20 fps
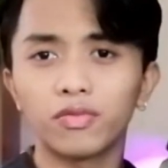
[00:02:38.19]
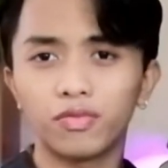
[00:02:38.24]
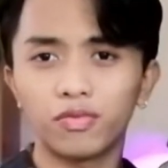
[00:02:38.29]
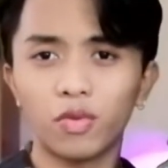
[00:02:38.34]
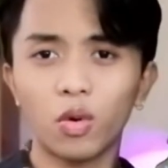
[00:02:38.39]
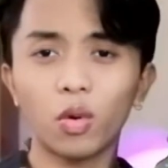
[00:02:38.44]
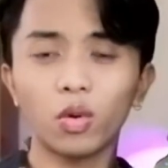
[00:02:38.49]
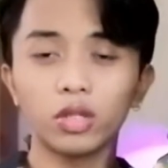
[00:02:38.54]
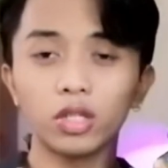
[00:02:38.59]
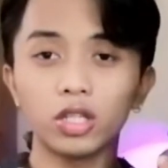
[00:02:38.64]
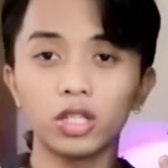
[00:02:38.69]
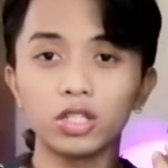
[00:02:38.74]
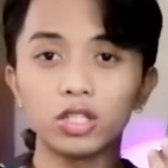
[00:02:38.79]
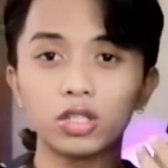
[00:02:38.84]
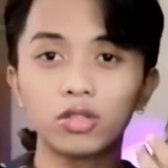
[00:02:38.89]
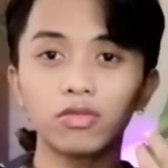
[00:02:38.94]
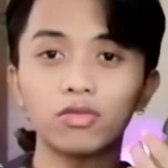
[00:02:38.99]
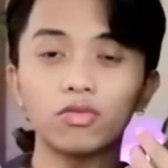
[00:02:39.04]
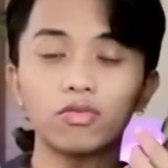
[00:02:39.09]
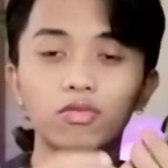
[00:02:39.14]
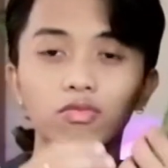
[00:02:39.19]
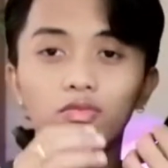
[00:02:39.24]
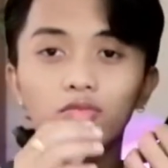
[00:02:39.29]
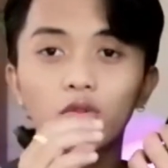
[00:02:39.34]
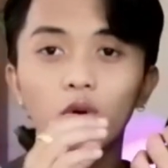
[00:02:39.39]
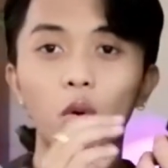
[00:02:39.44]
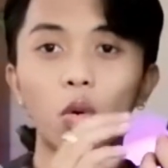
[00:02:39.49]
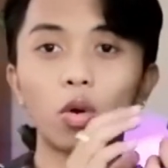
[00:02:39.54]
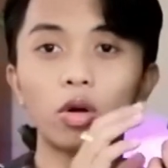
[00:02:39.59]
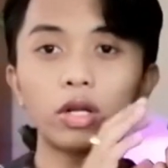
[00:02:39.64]
foliage is
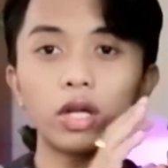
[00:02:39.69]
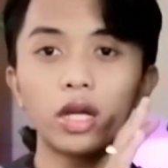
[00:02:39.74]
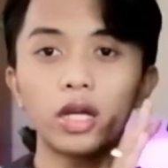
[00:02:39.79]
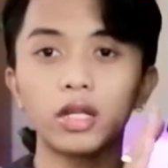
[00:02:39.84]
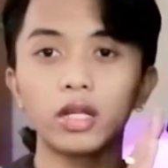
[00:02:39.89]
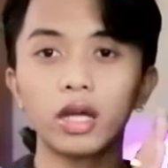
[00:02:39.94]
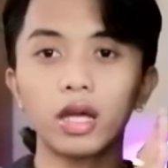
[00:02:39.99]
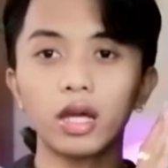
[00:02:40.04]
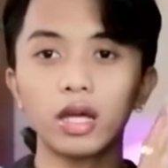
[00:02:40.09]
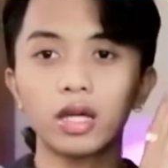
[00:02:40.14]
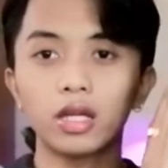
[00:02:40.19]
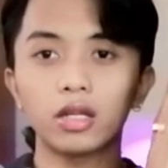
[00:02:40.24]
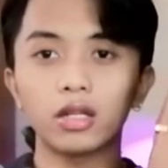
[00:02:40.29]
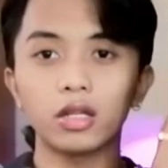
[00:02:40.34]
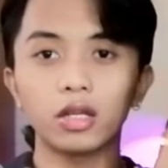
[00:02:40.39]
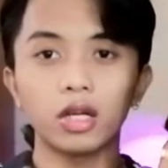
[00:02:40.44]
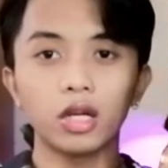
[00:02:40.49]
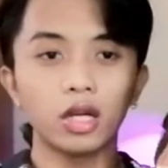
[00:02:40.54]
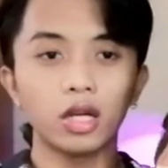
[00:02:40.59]
cordate and